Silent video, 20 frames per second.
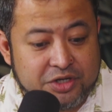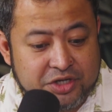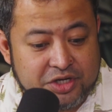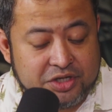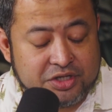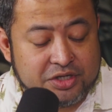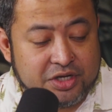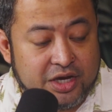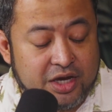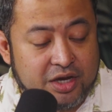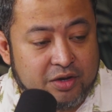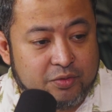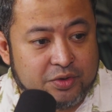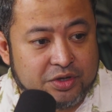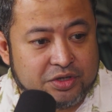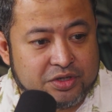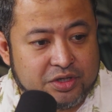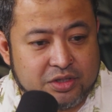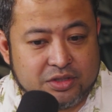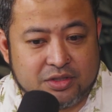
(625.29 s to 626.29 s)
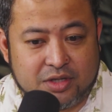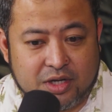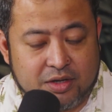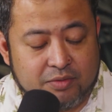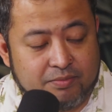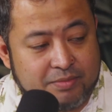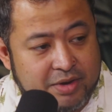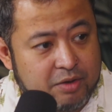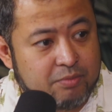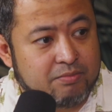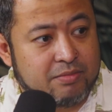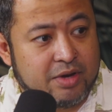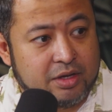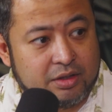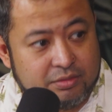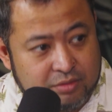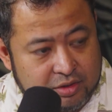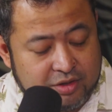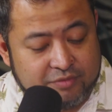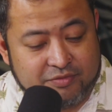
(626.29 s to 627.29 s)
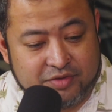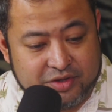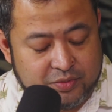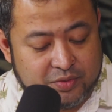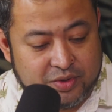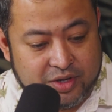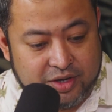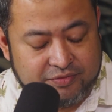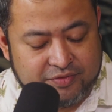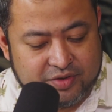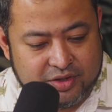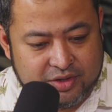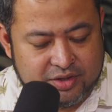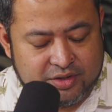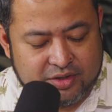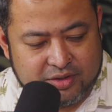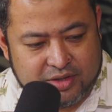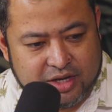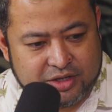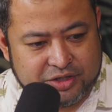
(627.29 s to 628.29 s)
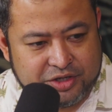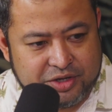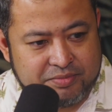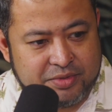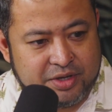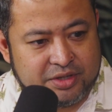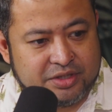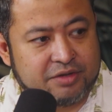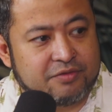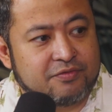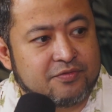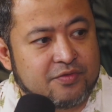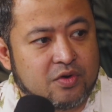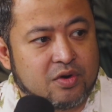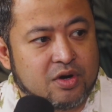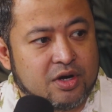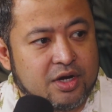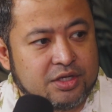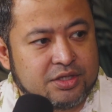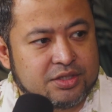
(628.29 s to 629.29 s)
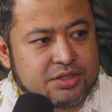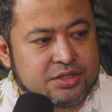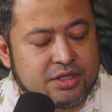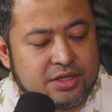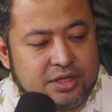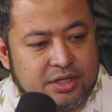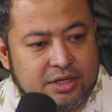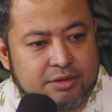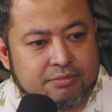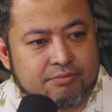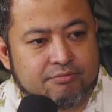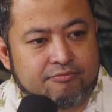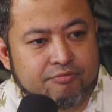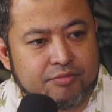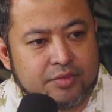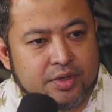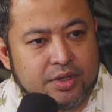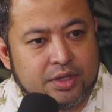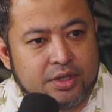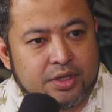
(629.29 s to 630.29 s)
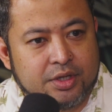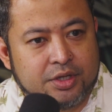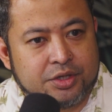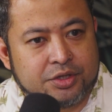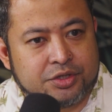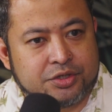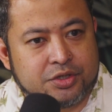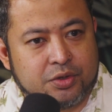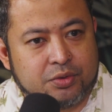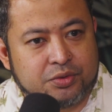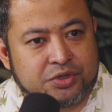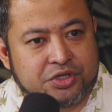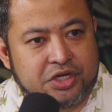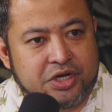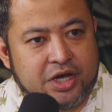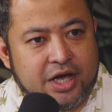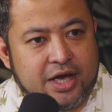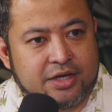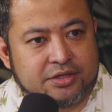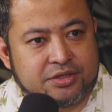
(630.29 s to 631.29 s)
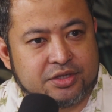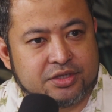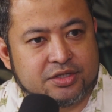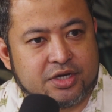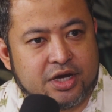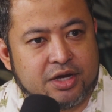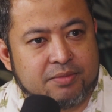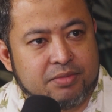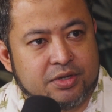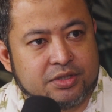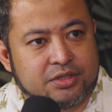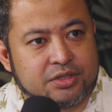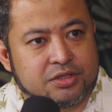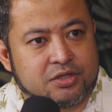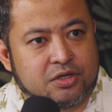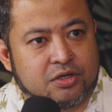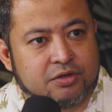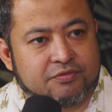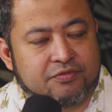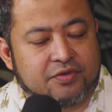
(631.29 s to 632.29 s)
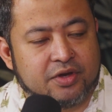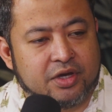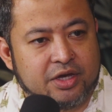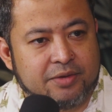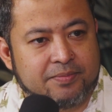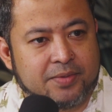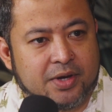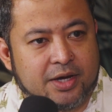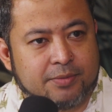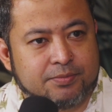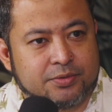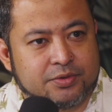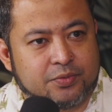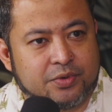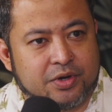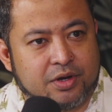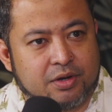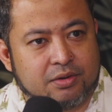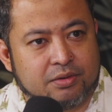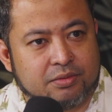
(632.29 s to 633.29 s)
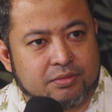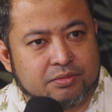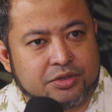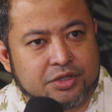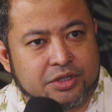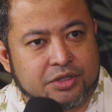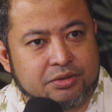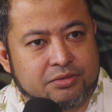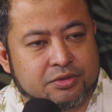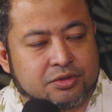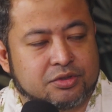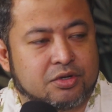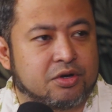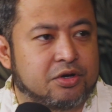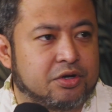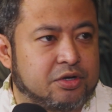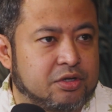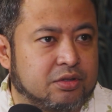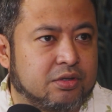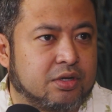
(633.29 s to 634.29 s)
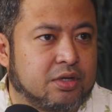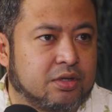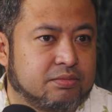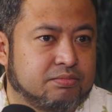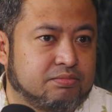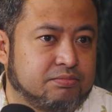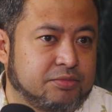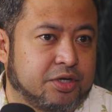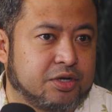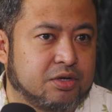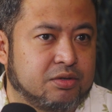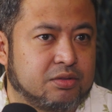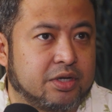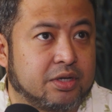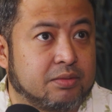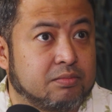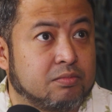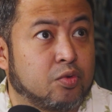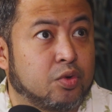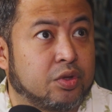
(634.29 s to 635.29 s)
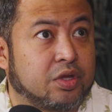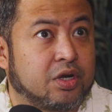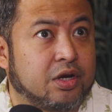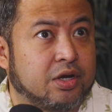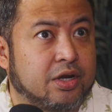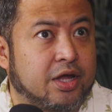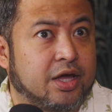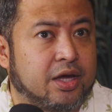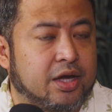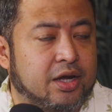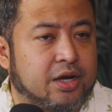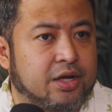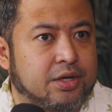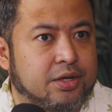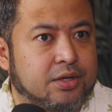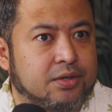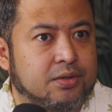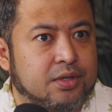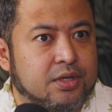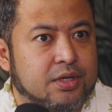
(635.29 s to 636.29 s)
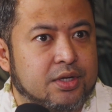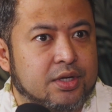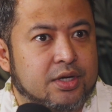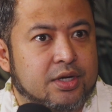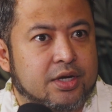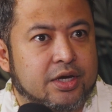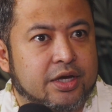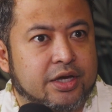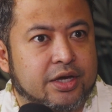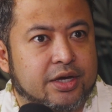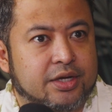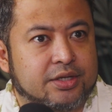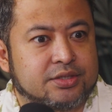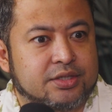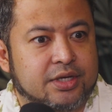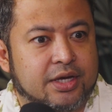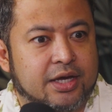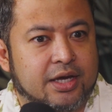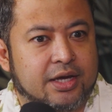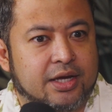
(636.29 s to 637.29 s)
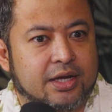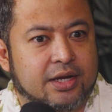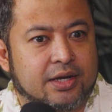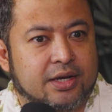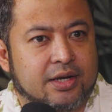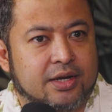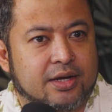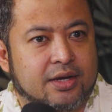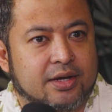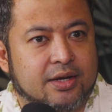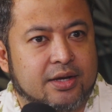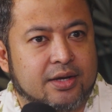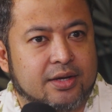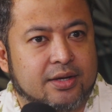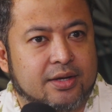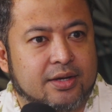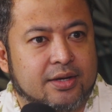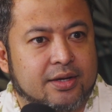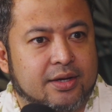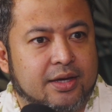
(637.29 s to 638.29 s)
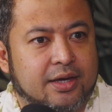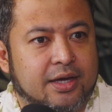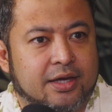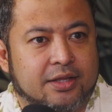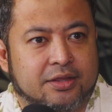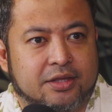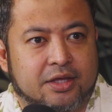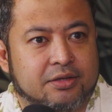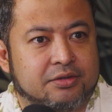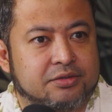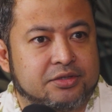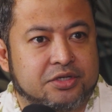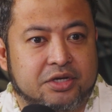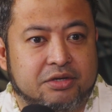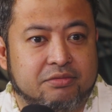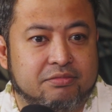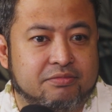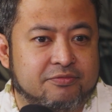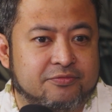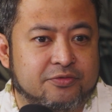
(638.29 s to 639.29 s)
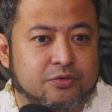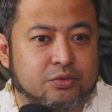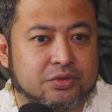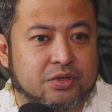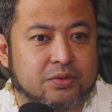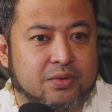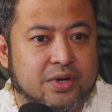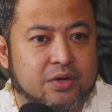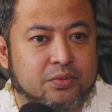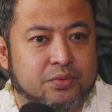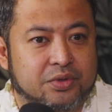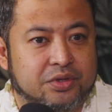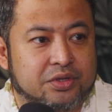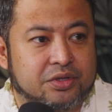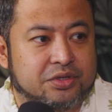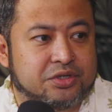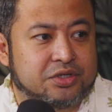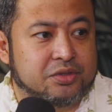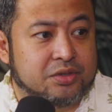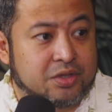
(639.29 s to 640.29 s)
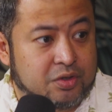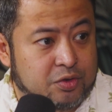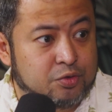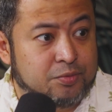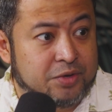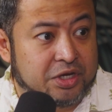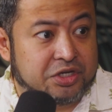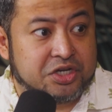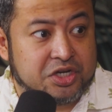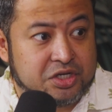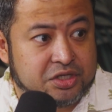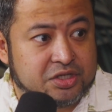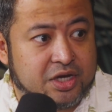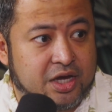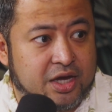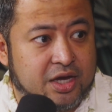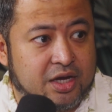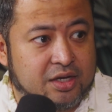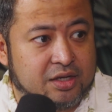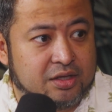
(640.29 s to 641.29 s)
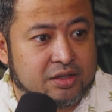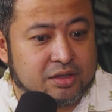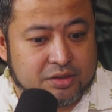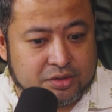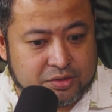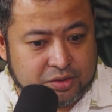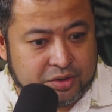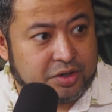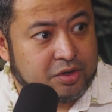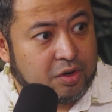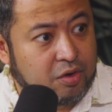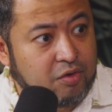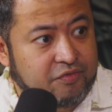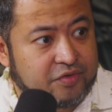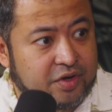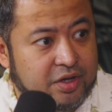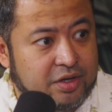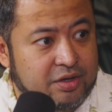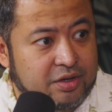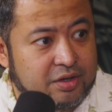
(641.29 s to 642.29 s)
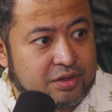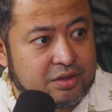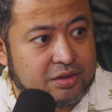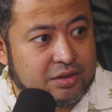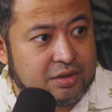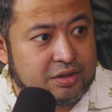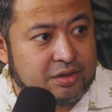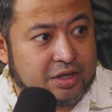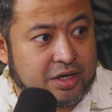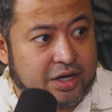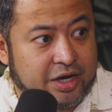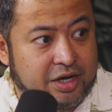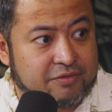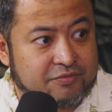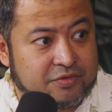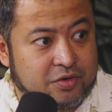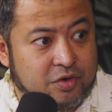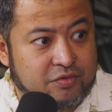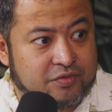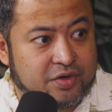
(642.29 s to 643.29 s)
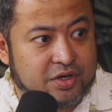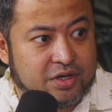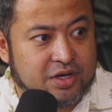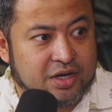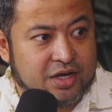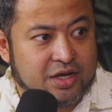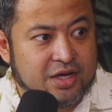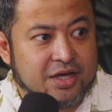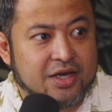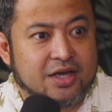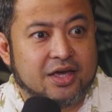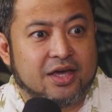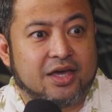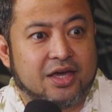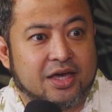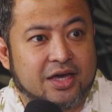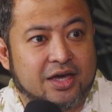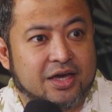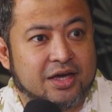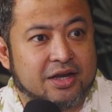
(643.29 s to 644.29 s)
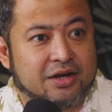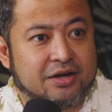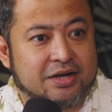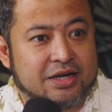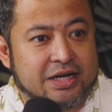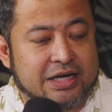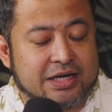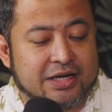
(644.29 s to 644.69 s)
cheesecake, which is my lovely wife actually makes it for us. So she has this side business called Figgy Pops, where she started like more than a decade ago, I guess, and then she fooled around with the ube cheesecake during COVID, the height of COVID, and